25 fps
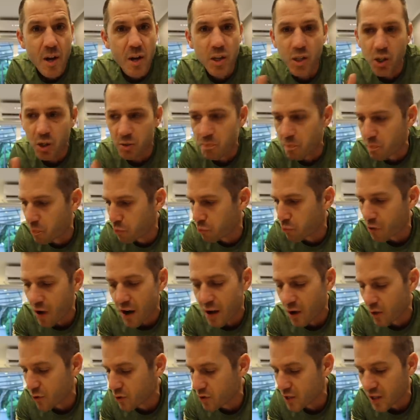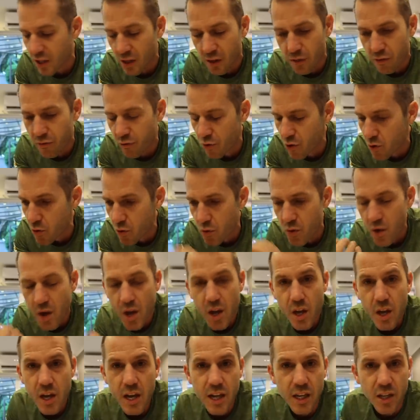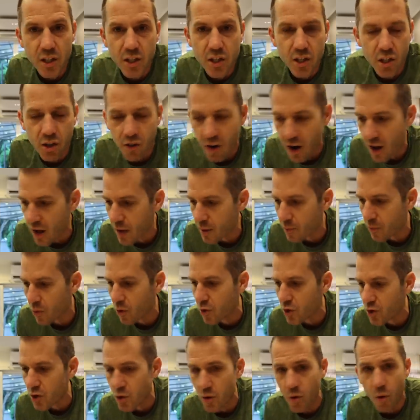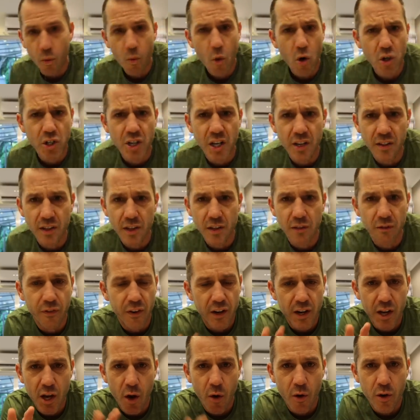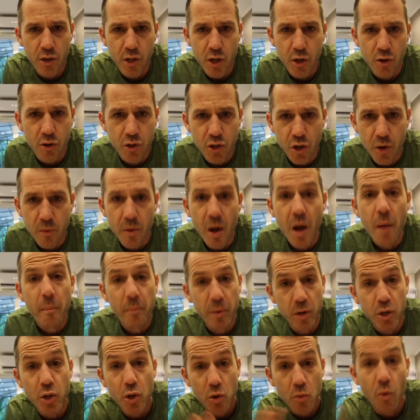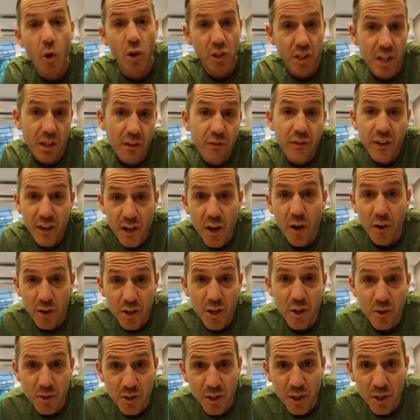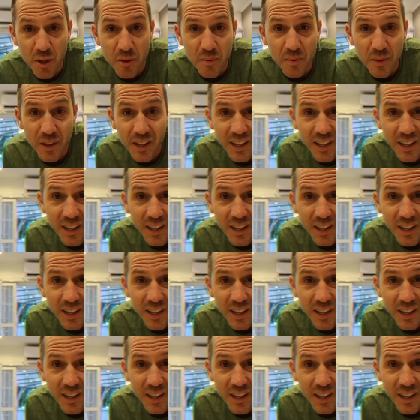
just browsing through Instagram, or you're watching this video on YouTube. But do watch this video on YouTube.